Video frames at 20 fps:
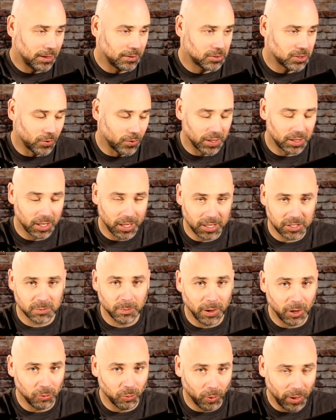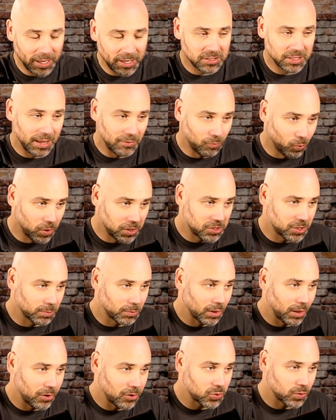So it cuts both ways. They've won some
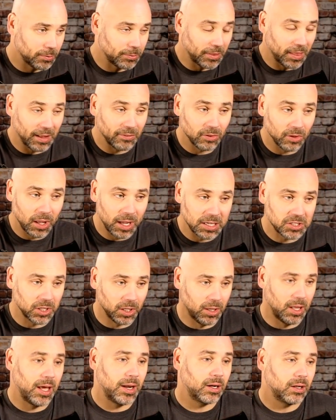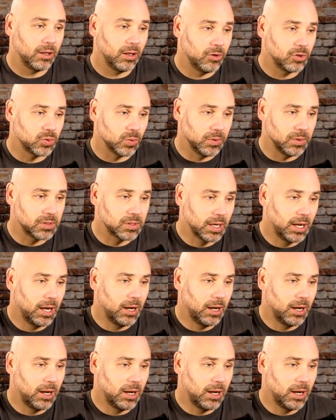close ones, but they've lost a lot of close ones.